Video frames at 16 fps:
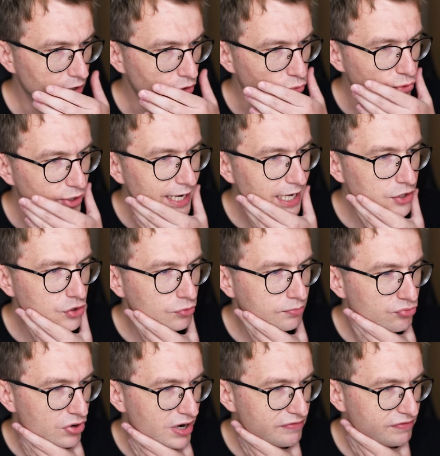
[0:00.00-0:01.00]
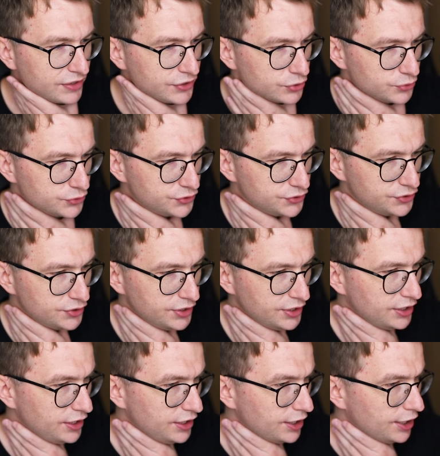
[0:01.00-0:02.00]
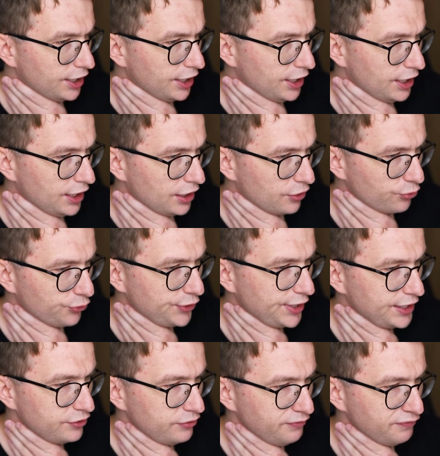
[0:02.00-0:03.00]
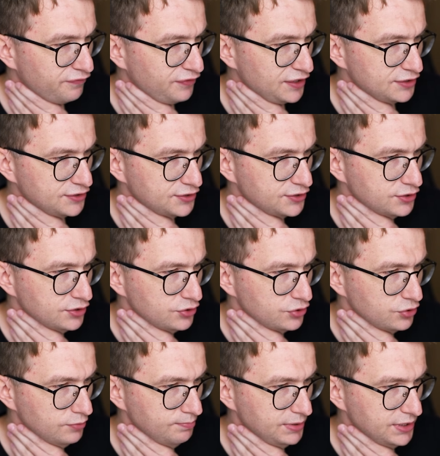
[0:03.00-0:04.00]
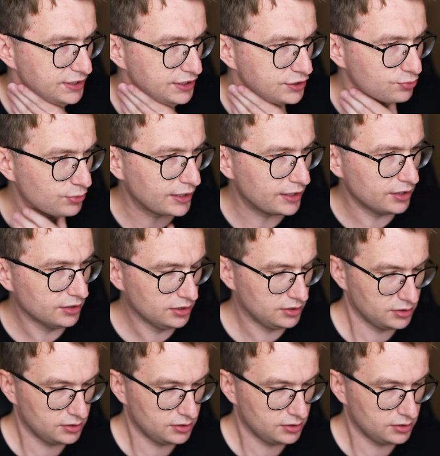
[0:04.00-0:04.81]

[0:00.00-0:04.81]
Radium revenues. Radium fees should be this one.